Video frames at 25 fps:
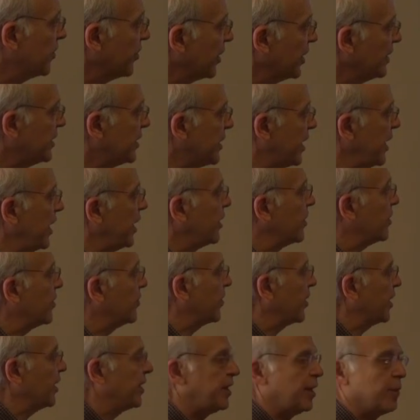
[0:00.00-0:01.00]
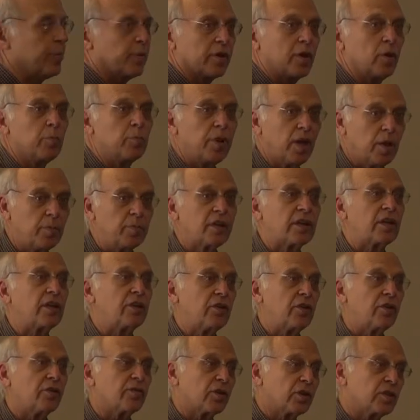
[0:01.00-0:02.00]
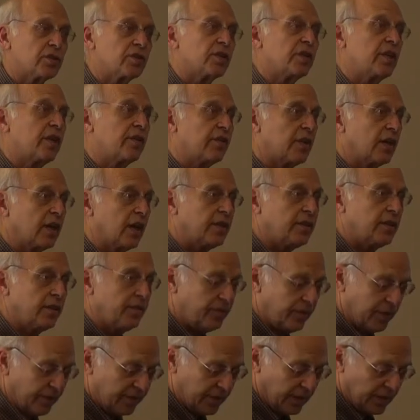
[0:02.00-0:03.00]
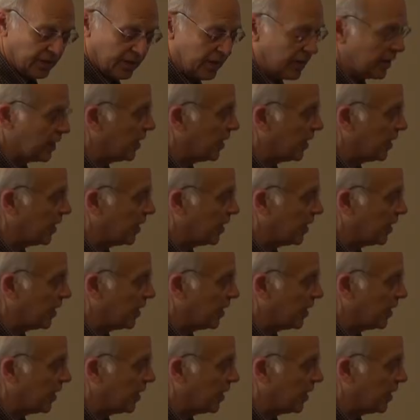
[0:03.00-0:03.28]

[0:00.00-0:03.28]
a very standard, very typical public university of the nineteen fifties and